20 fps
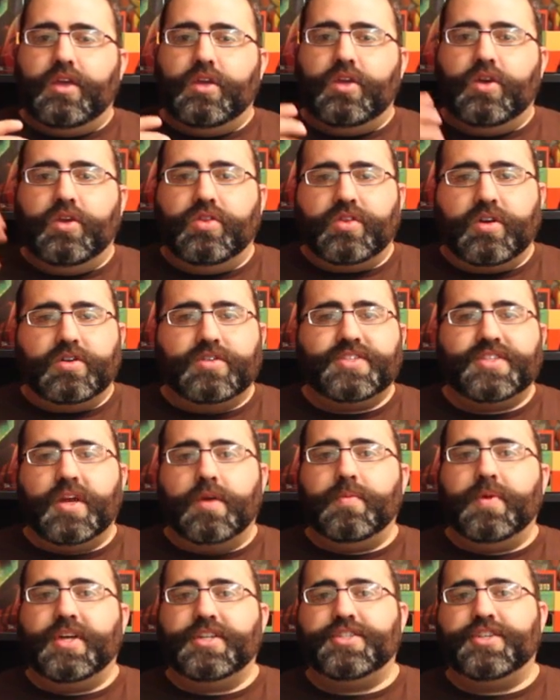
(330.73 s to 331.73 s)
you, there's
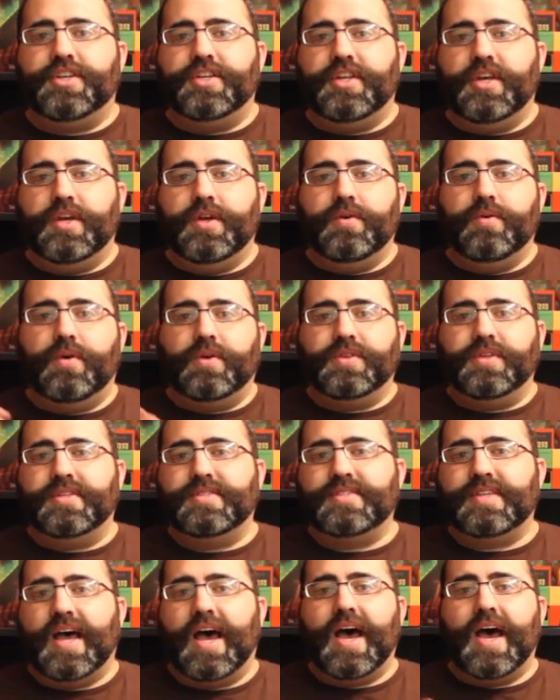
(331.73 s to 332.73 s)
so much to do on the
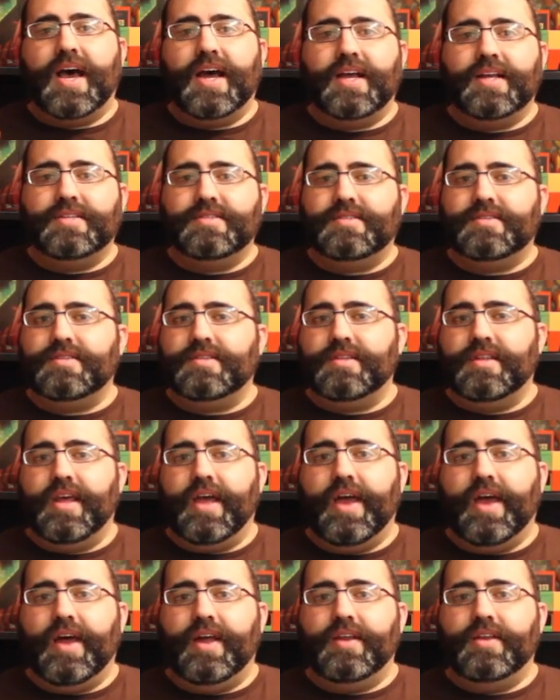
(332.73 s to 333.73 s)
sides
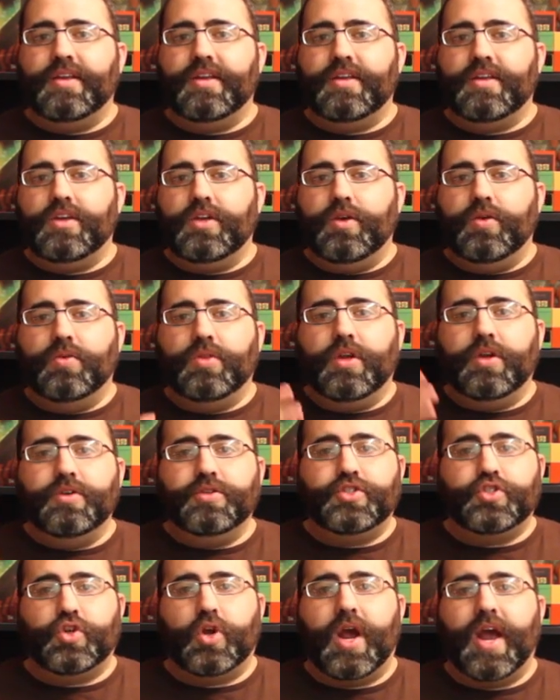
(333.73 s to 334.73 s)
that you
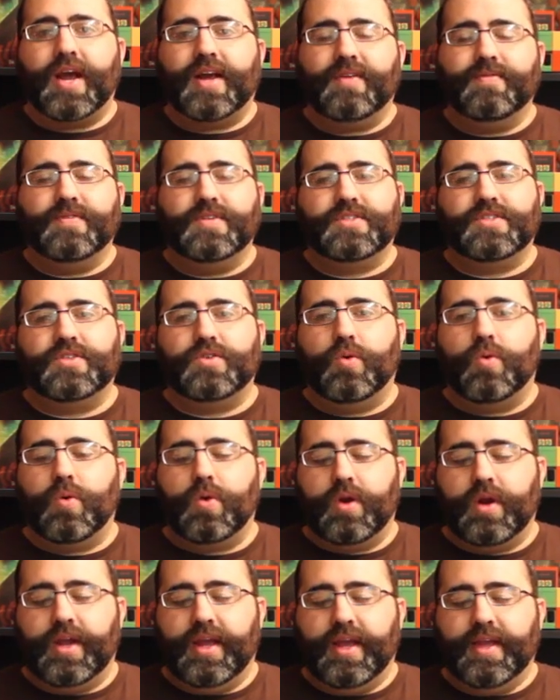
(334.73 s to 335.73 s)
lose track of the
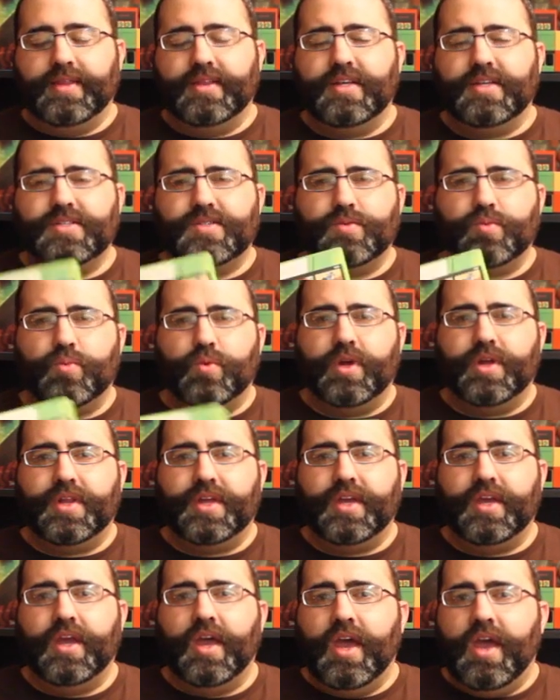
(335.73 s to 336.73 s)
story, and this
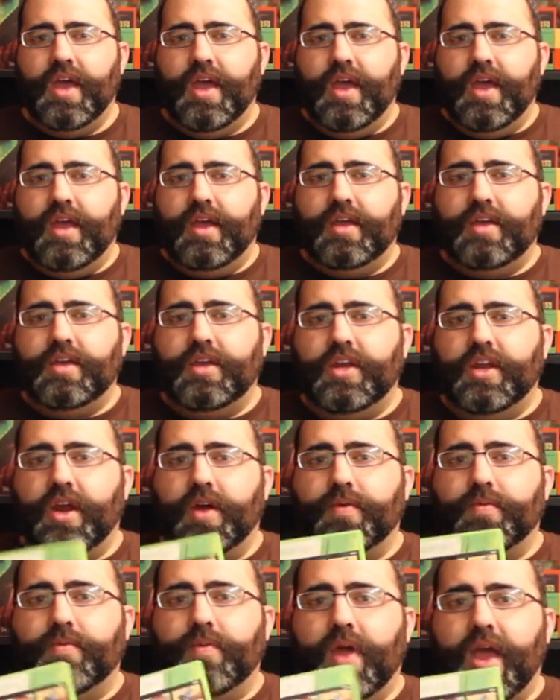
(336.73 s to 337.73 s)
really, you
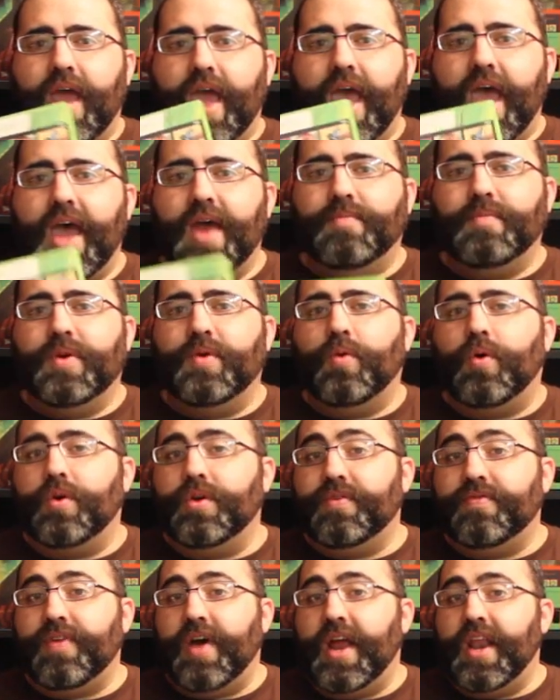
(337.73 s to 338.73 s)
know, had me
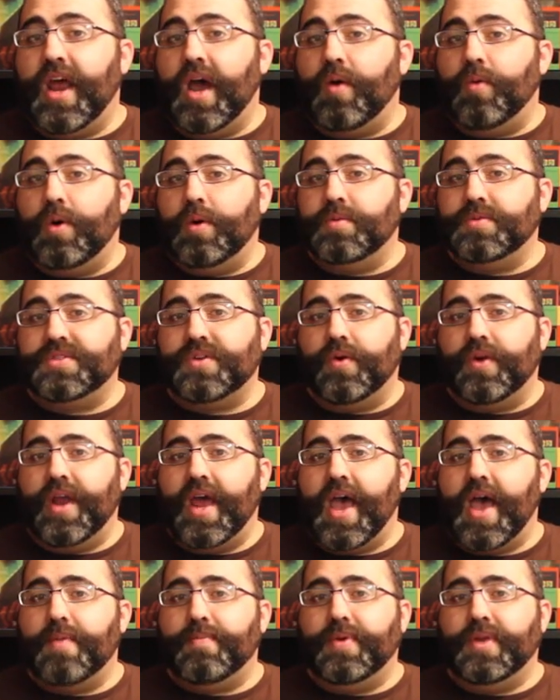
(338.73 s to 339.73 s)
wanting to find out what was going
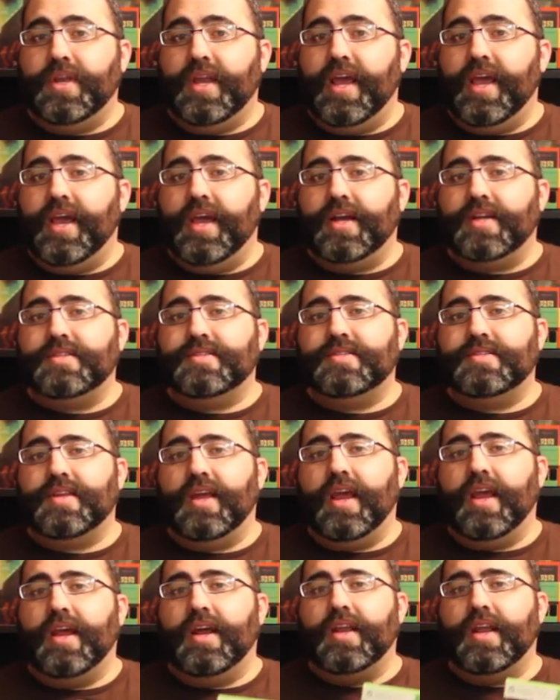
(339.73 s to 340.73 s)
to happen
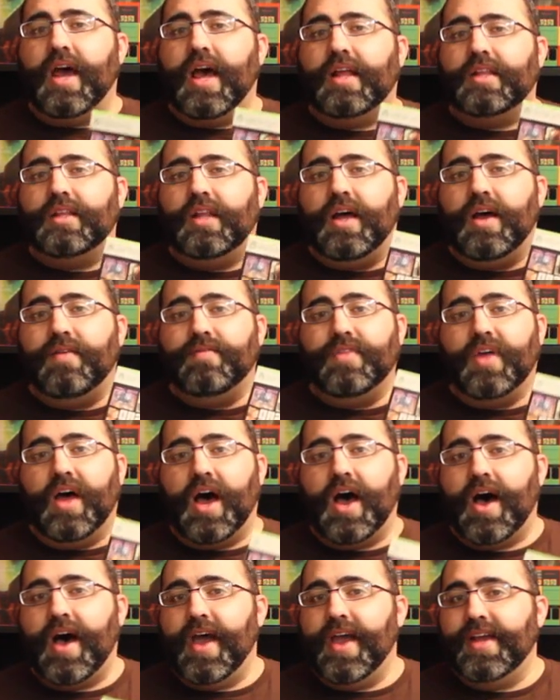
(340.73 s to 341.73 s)
next. And I love the
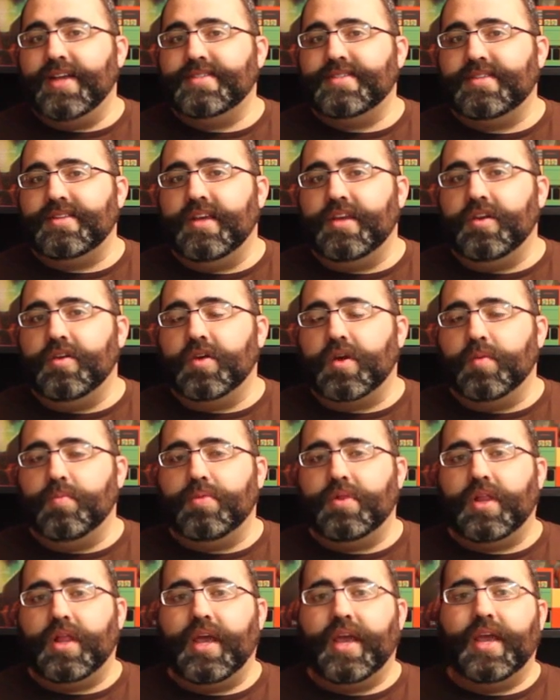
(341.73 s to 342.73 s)
heist that you can
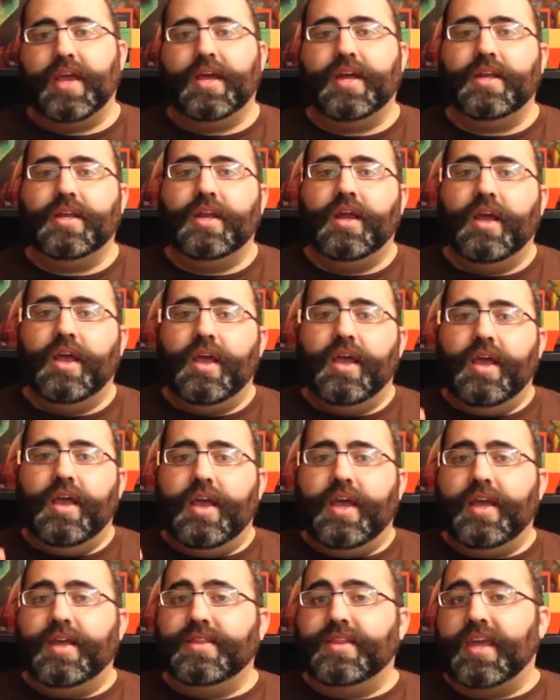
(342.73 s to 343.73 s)
plan
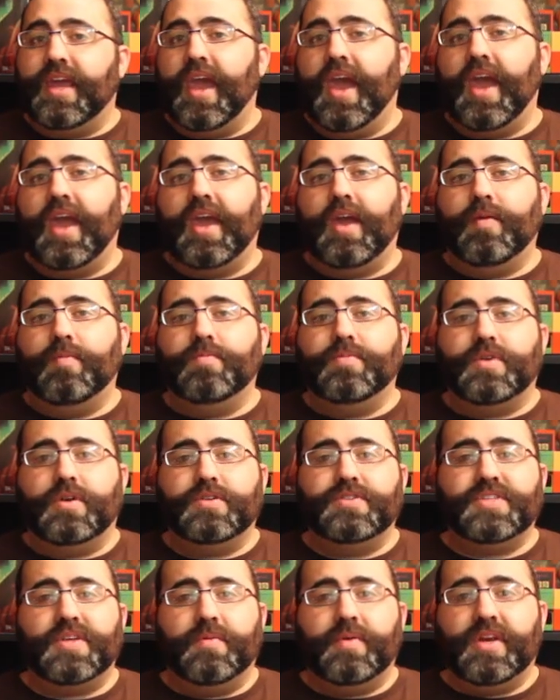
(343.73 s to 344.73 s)
in the game.
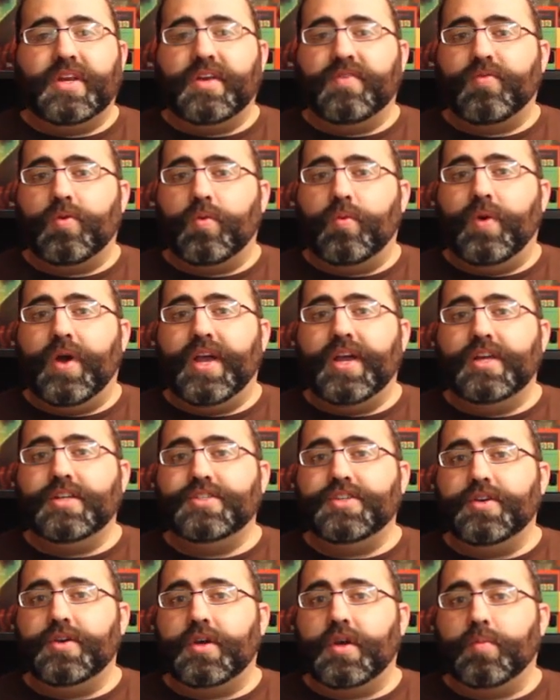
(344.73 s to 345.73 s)
There's so many different
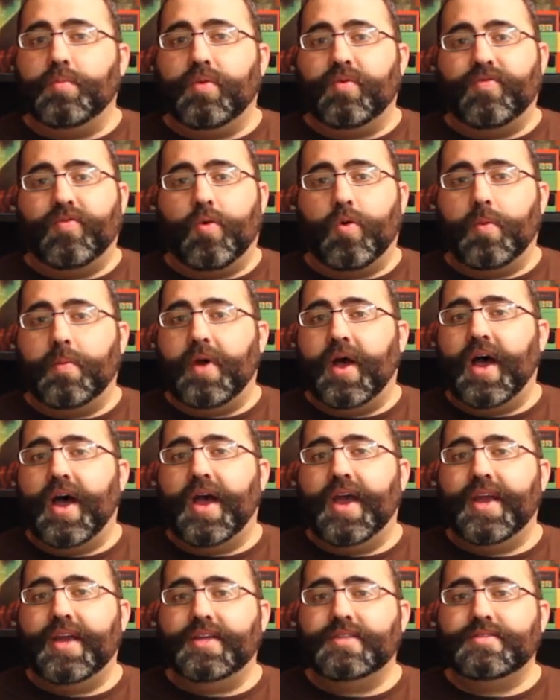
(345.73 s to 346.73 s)
ways you can perform a
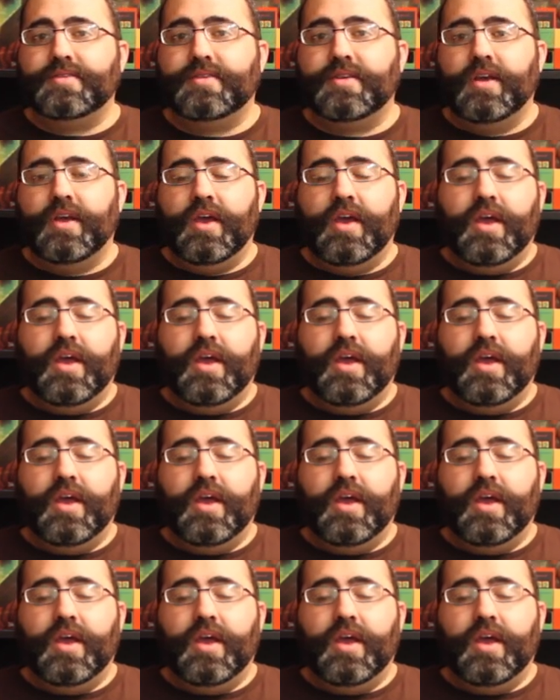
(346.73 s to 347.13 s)
heist.